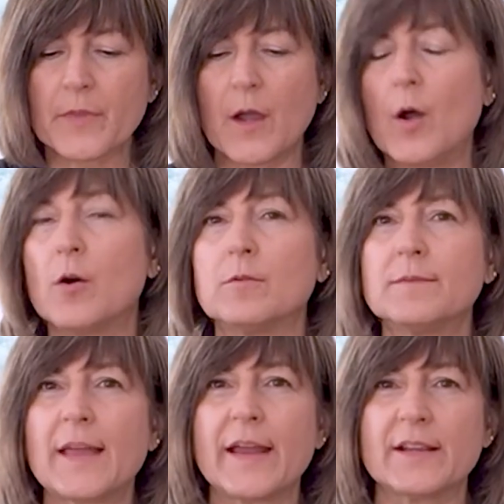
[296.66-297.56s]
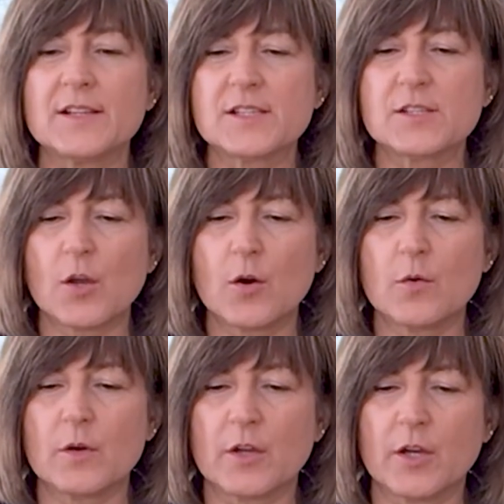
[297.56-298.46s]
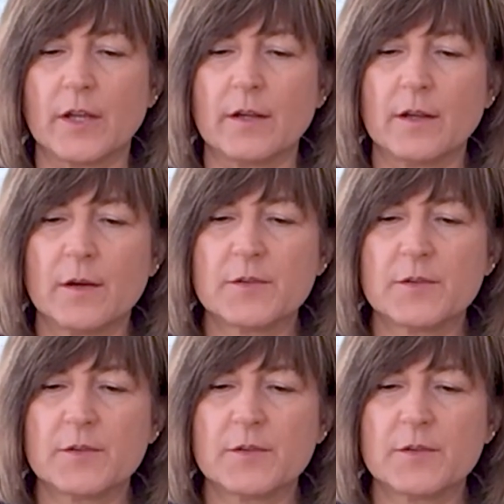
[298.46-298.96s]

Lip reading: Oh, that is so good.